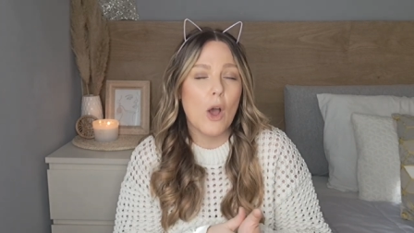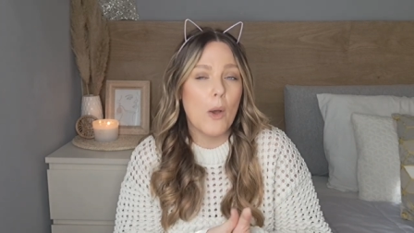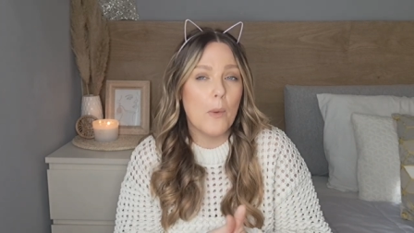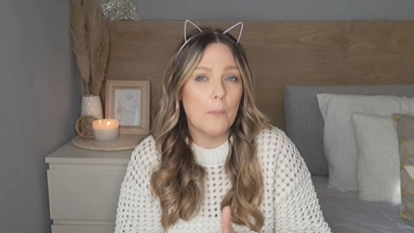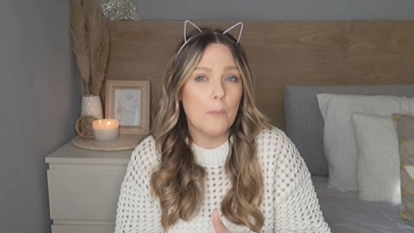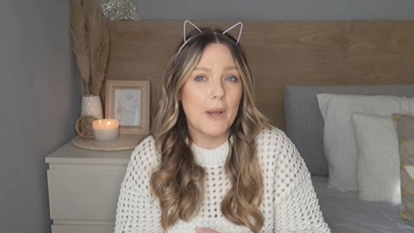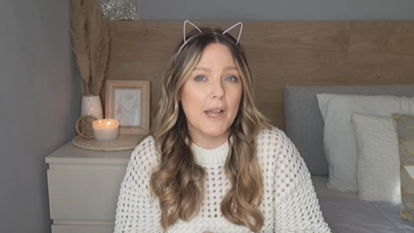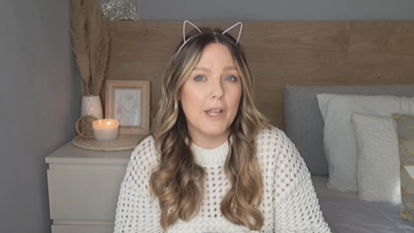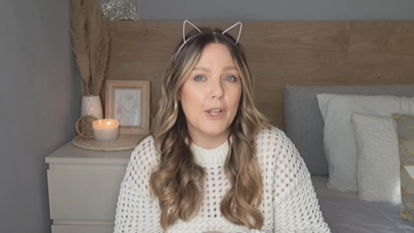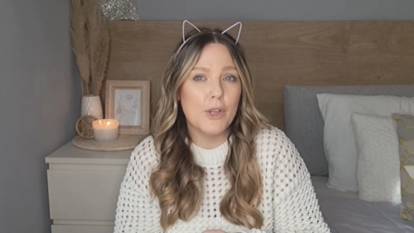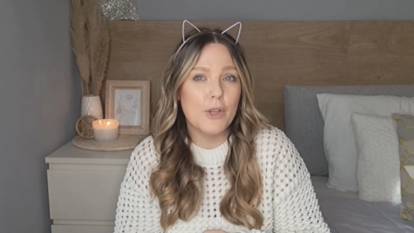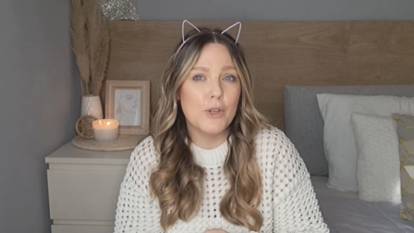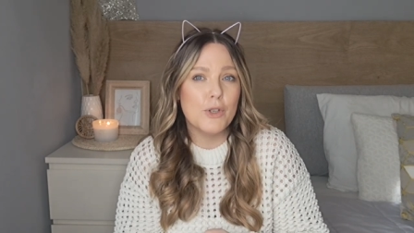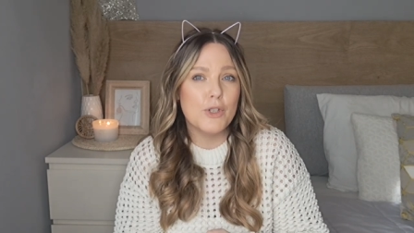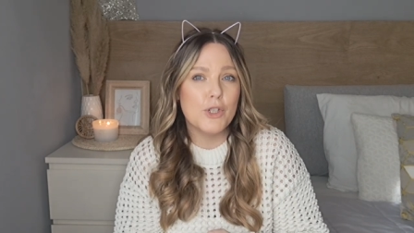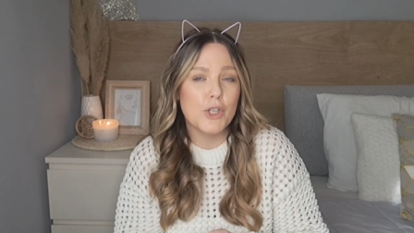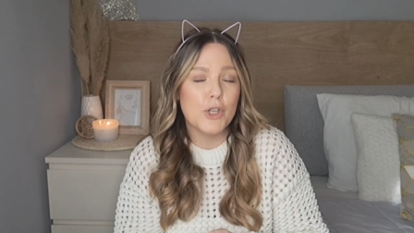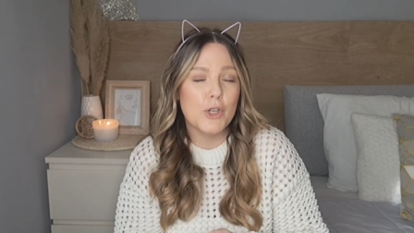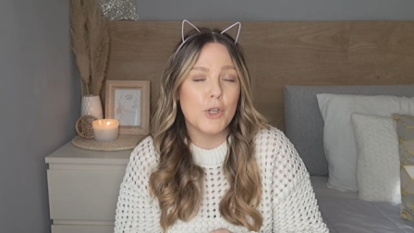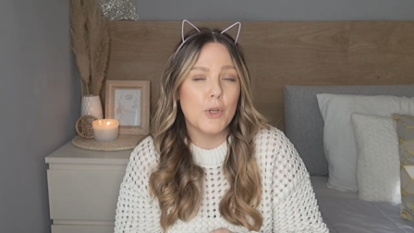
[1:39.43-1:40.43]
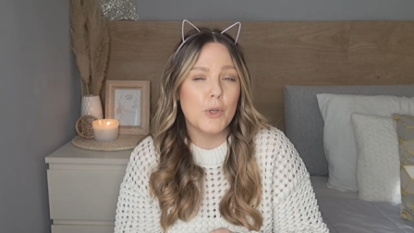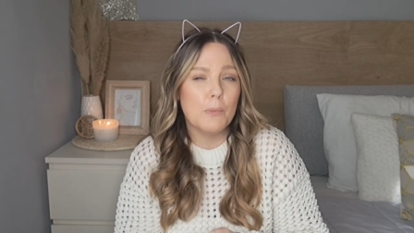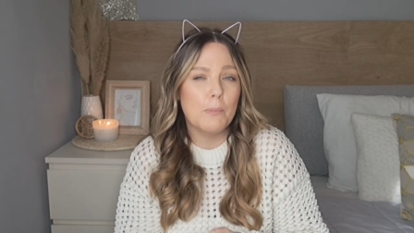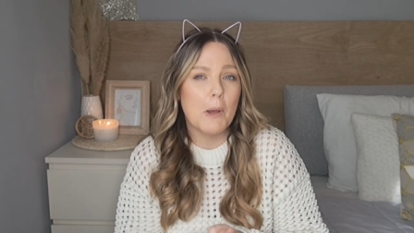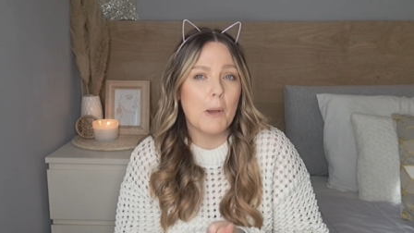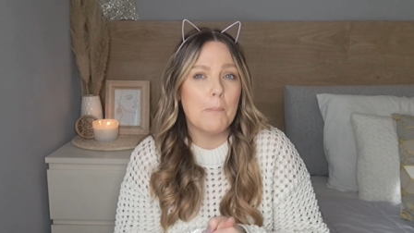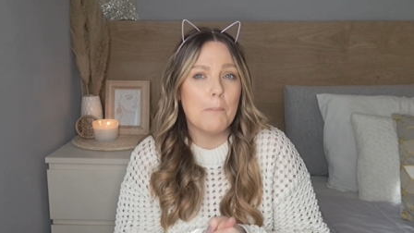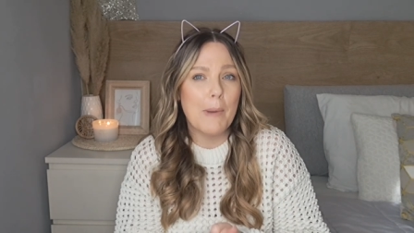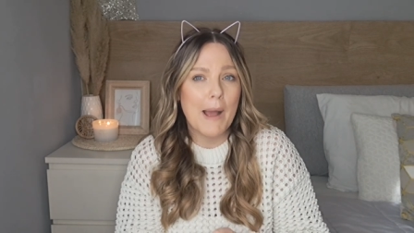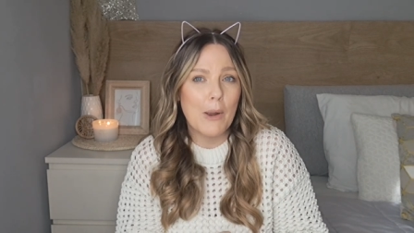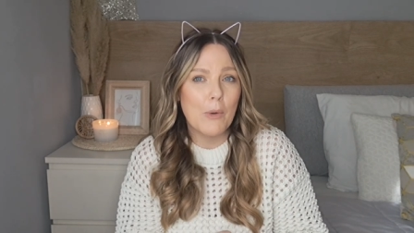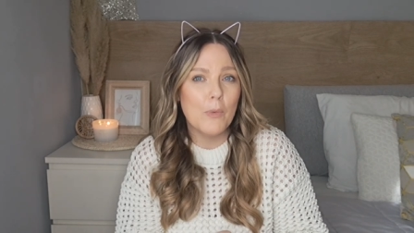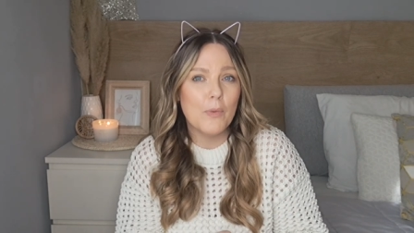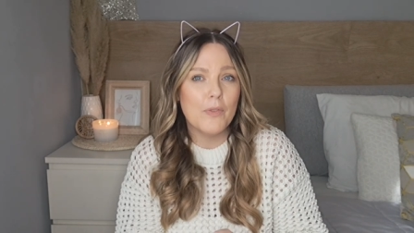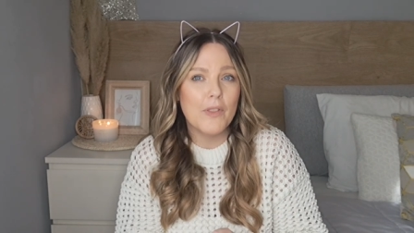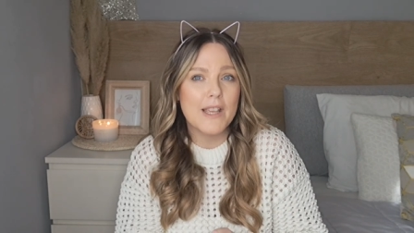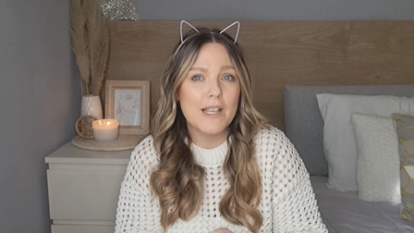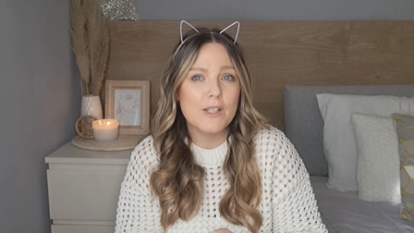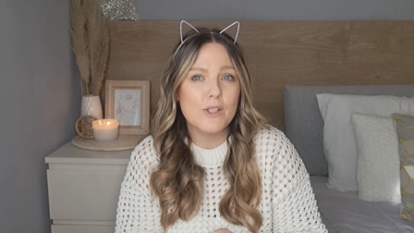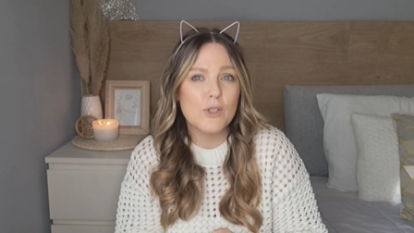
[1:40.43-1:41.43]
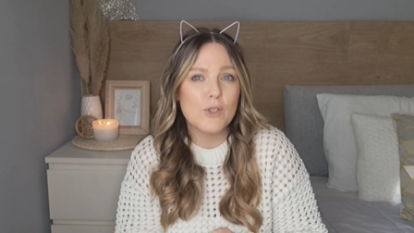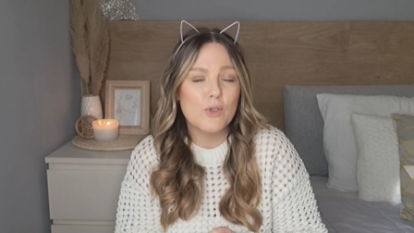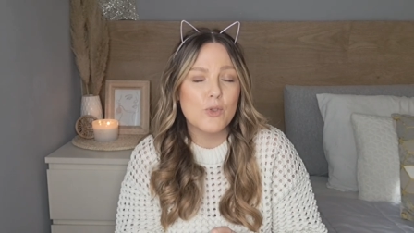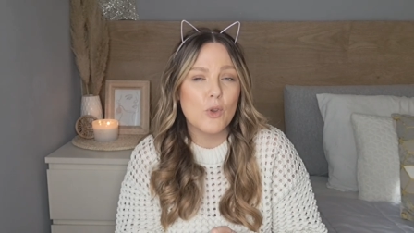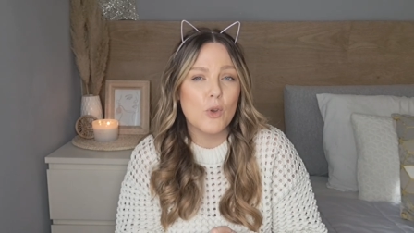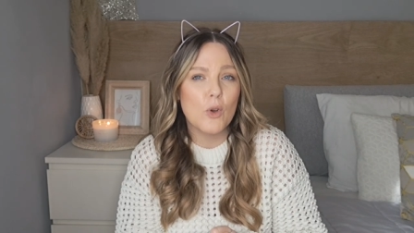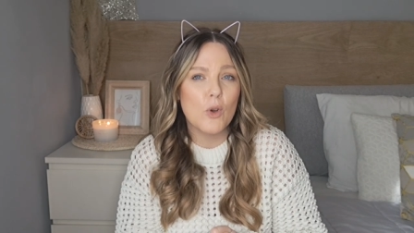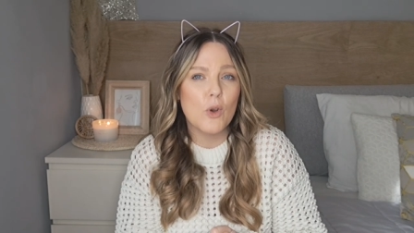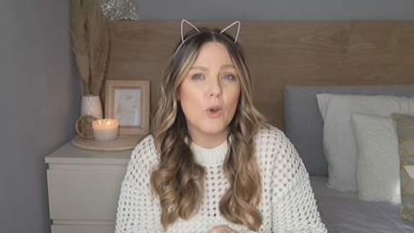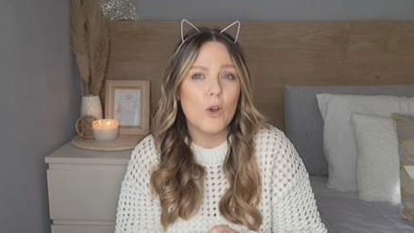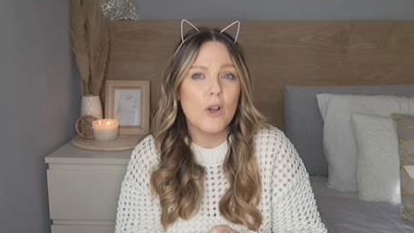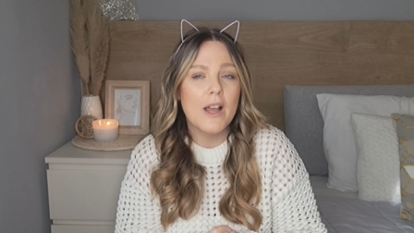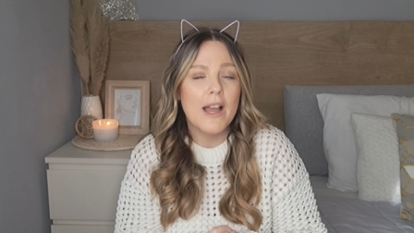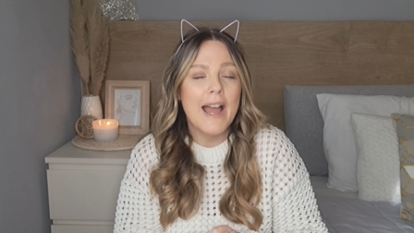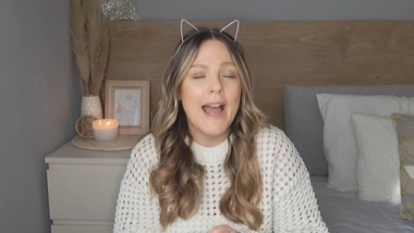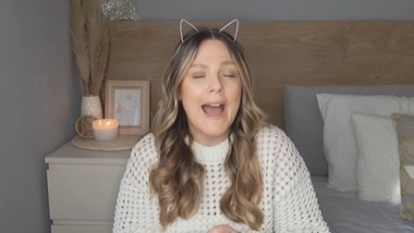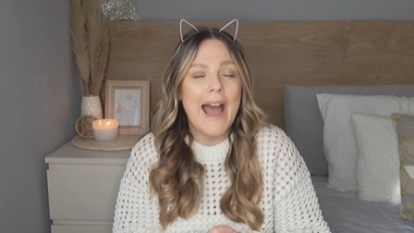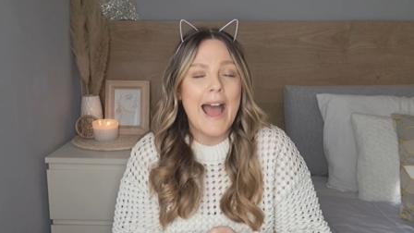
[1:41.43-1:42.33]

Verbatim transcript: on my YouTube about this store.